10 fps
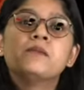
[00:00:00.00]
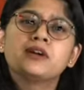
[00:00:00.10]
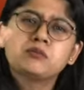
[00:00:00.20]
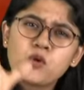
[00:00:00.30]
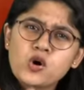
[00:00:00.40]

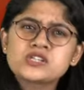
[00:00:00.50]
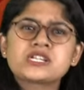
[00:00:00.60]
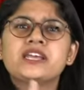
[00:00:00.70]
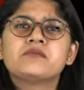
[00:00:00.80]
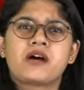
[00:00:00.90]
but
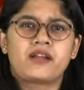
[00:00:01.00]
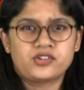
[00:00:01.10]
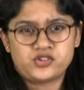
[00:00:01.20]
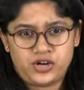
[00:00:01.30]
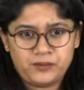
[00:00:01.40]
mostly in
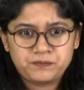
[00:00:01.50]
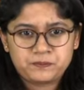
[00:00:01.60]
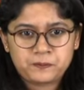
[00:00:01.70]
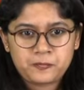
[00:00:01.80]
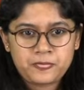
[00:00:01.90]
Maharashtra.
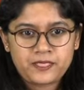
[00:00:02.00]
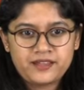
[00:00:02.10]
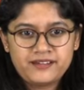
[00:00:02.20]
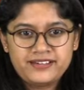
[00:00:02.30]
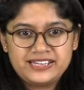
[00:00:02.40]

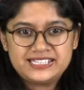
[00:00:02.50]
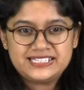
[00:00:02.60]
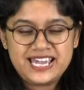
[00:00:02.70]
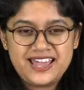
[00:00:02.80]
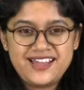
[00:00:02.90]

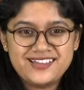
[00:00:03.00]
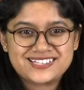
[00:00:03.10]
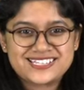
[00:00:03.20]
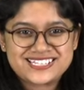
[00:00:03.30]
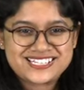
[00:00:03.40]

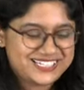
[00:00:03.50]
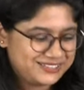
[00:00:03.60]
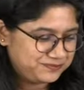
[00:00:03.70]
Yes.